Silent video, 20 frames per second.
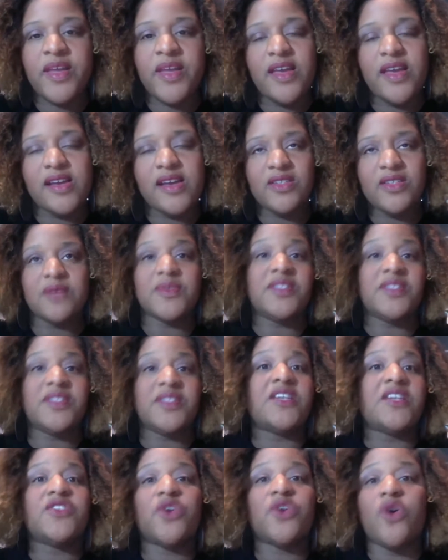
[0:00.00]
And so I would say
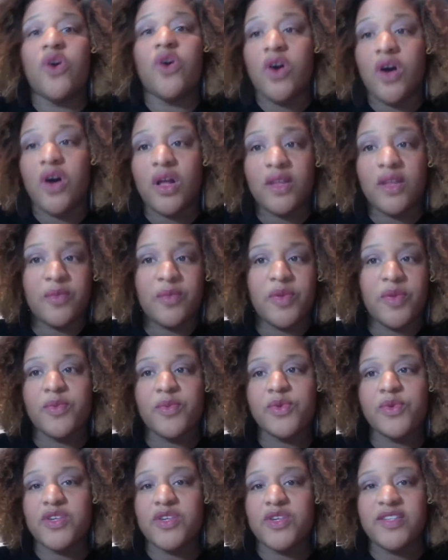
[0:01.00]
to all of the people
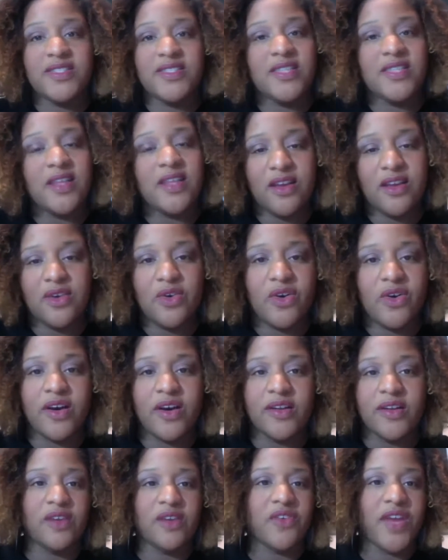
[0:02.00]
who are sitting
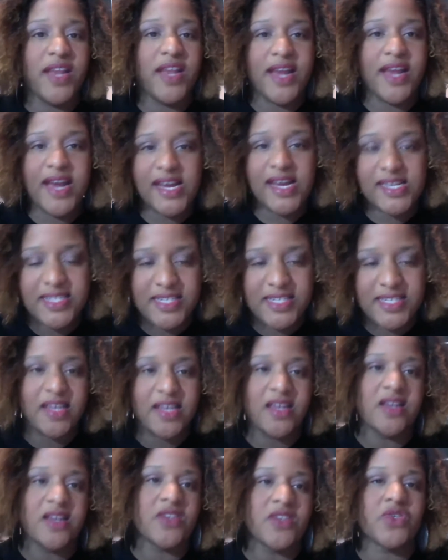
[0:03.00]
on great
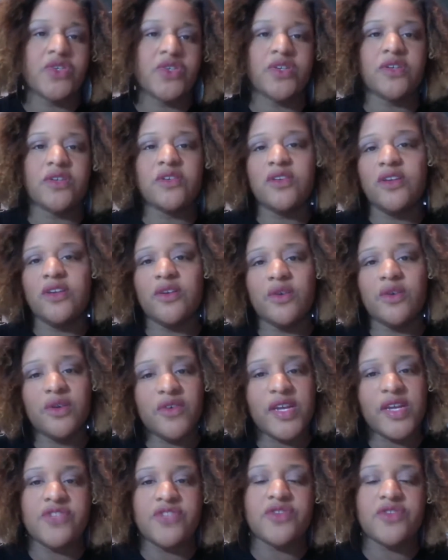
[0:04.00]
ideas or, you know,
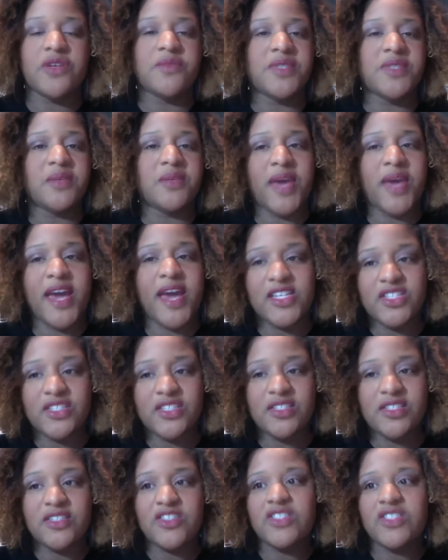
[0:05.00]
great dreams and
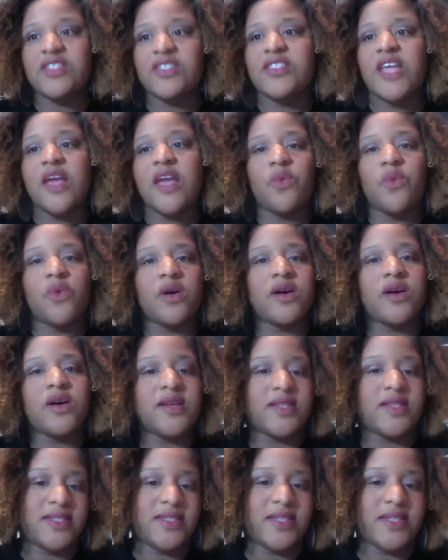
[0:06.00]
passions, just take
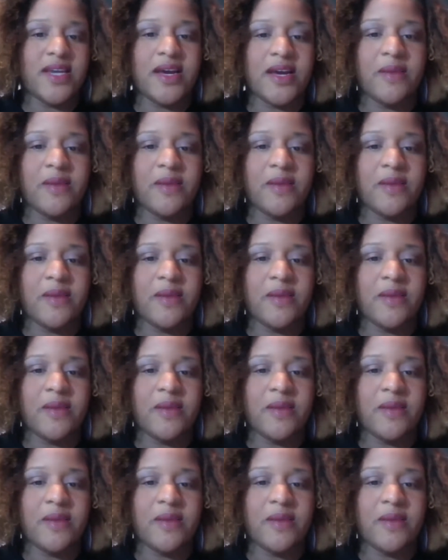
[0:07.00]
one step